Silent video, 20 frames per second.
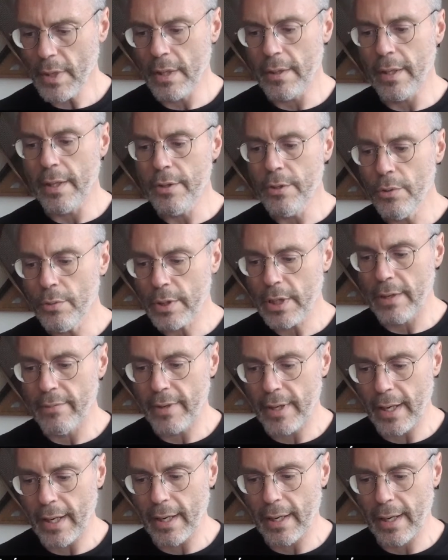Then you're
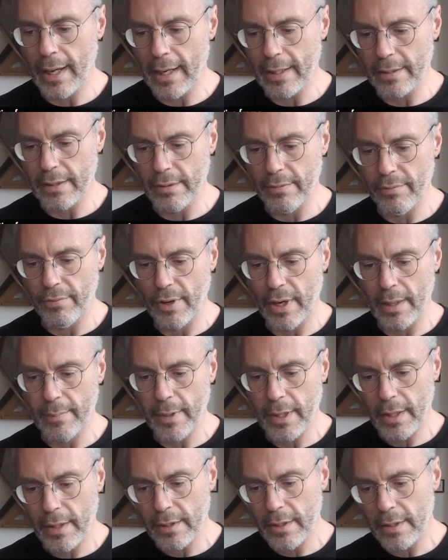giving it an active
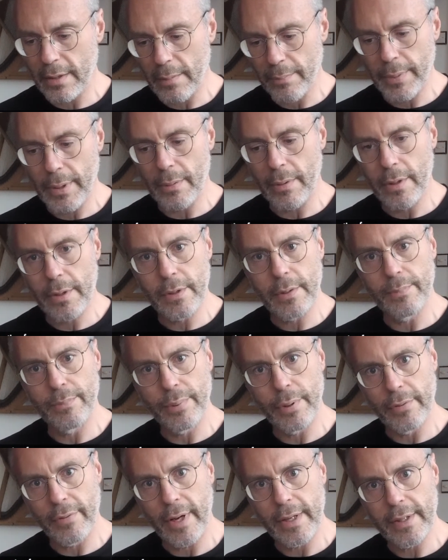framing, and then people can
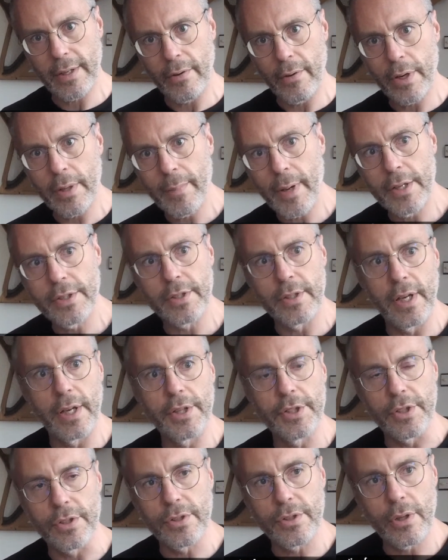provide their own
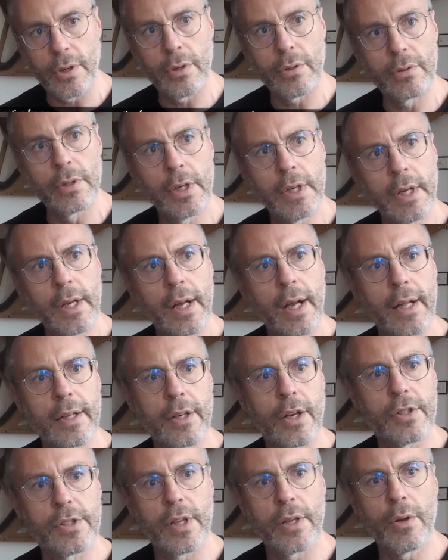imagination. So,
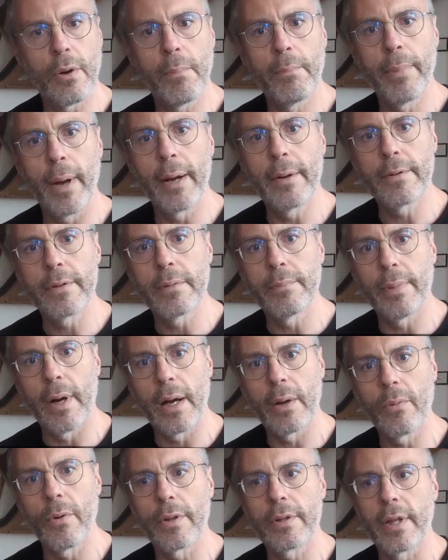because they're not bounded
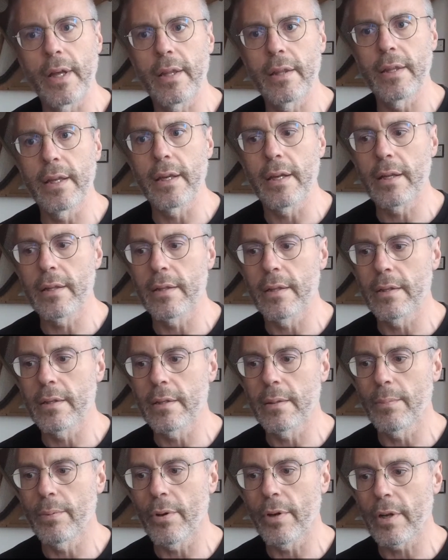by what they think that
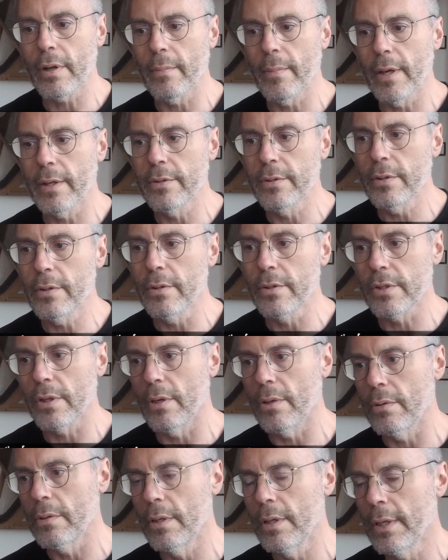the product might do.
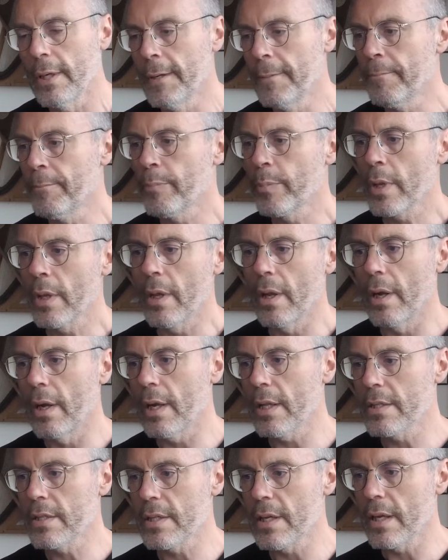So,
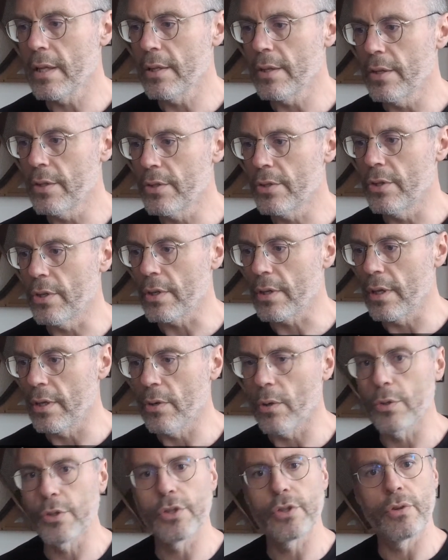let's say that you took a
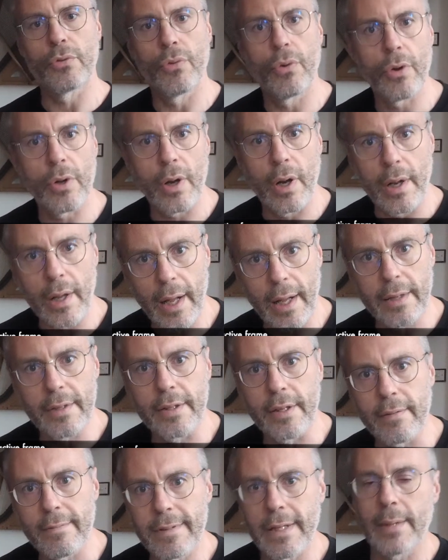non-steroidal
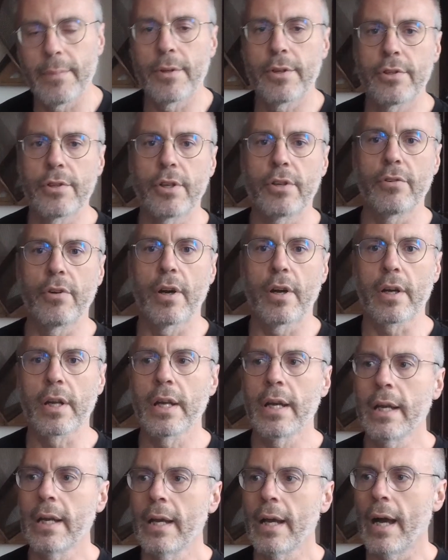anti-inflammatory drug
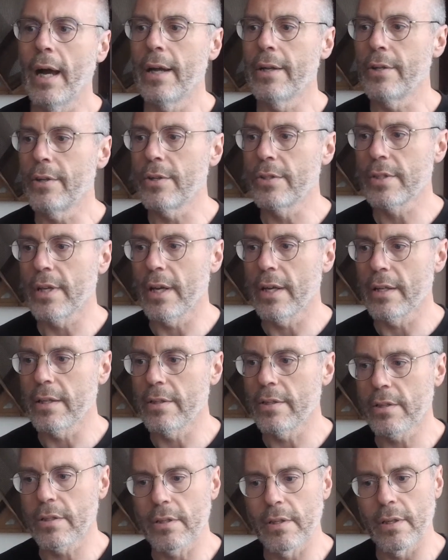and you said
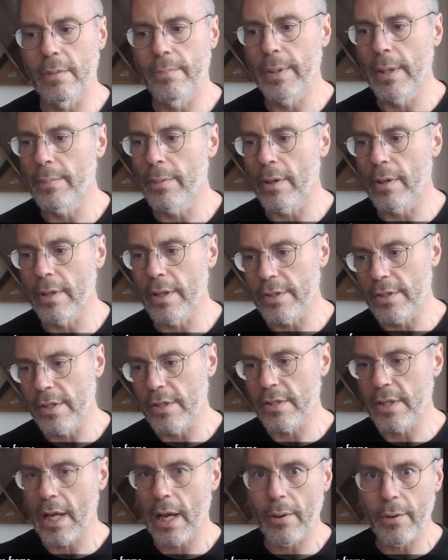to people, this
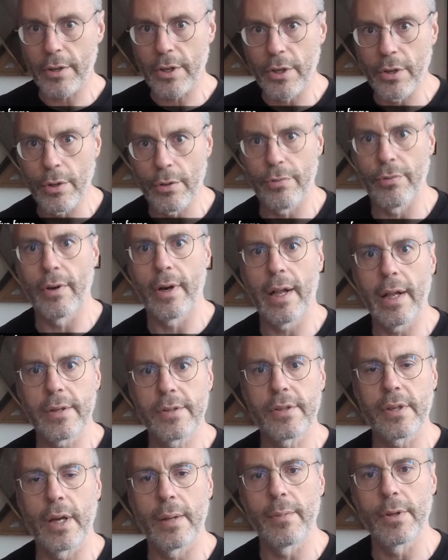is now a cure for
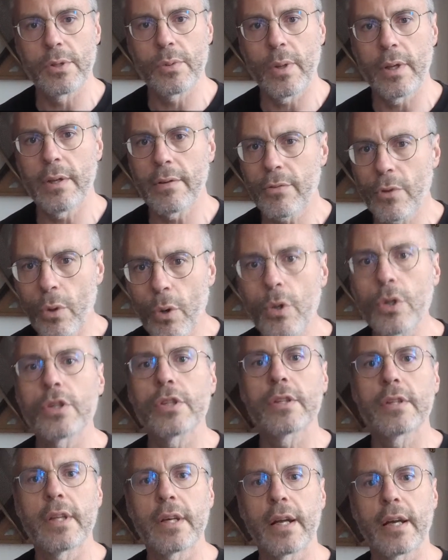Alzheimer's. Well, of
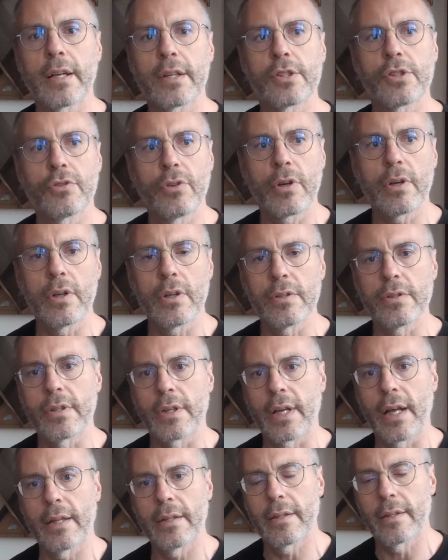course, they're going to struggle to
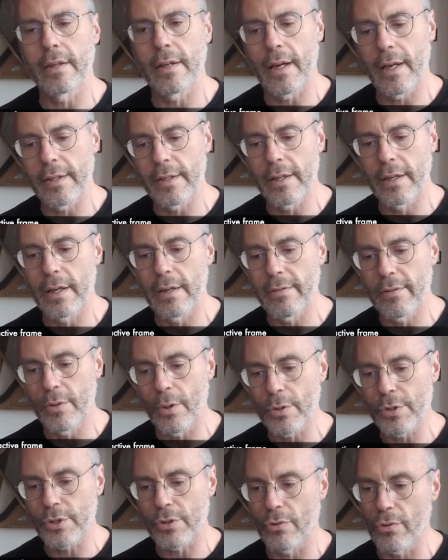get the idea of a
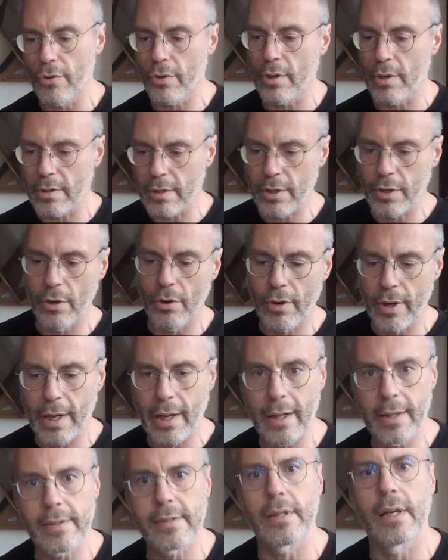non-steroidal curing
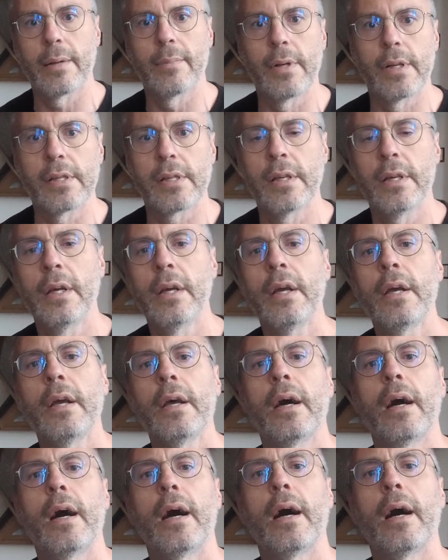Alzheimer's
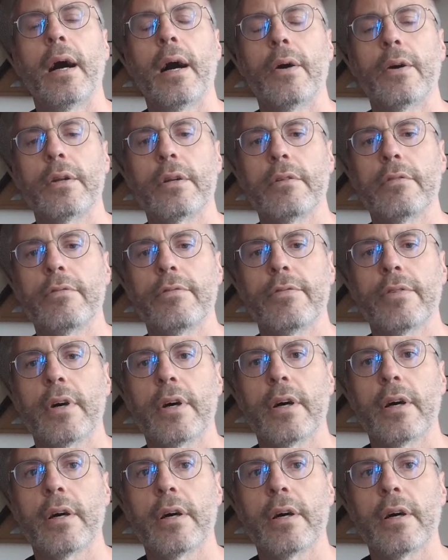out of